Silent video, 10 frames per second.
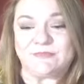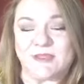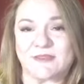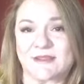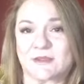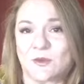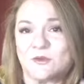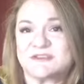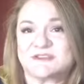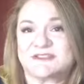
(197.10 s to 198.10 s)
that
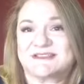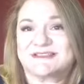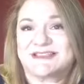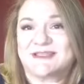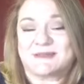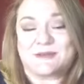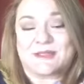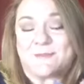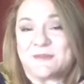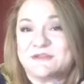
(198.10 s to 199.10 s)
causes this
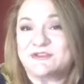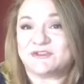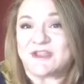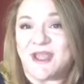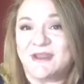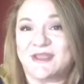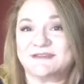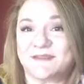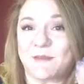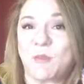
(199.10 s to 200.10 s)
capillaries to
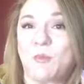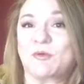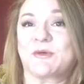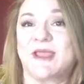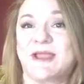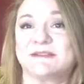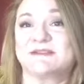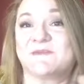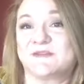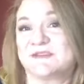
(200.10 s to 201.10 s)
dilate and they're more
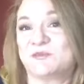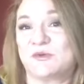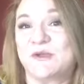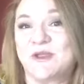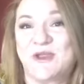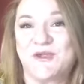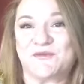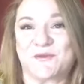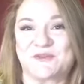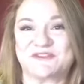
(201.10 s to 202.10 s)
pronounced and visible
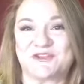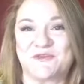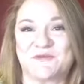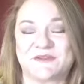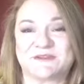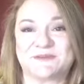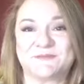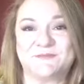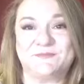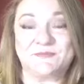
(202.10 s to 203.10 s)
from the surface.
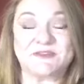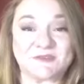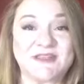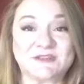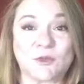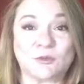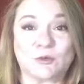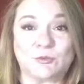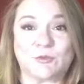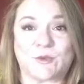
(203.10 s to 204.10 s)
So that's called
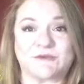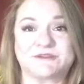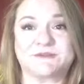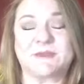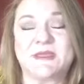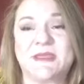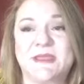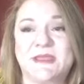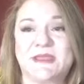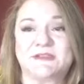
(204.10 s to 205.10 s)
couperose.
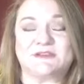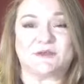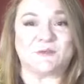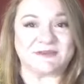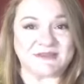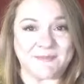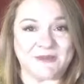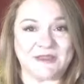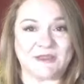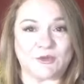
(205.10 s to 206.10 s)
So what's
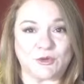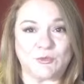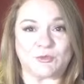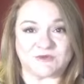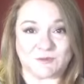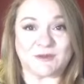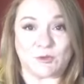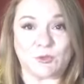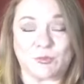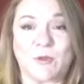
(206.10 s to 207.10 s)
happening in couperose, what
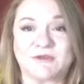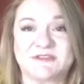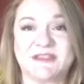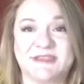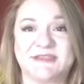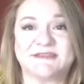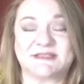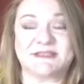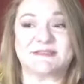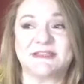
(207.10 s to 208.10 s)
couperose
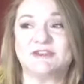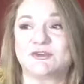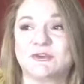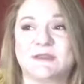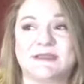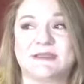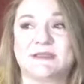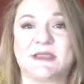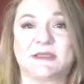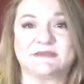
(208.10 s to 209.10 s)
is, it's
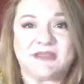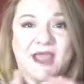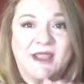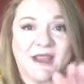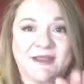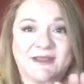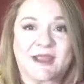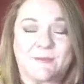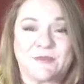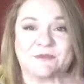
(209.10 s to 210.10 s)
literally dilated
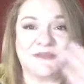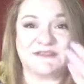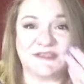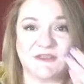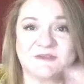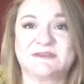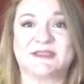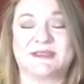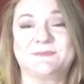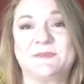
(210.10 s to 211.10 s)
capillaries in your
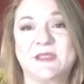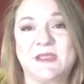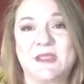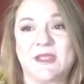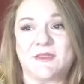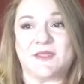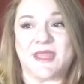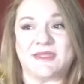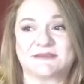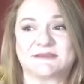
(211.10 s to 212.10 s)
skin
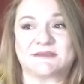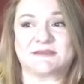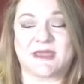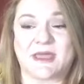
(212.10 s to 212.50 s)
that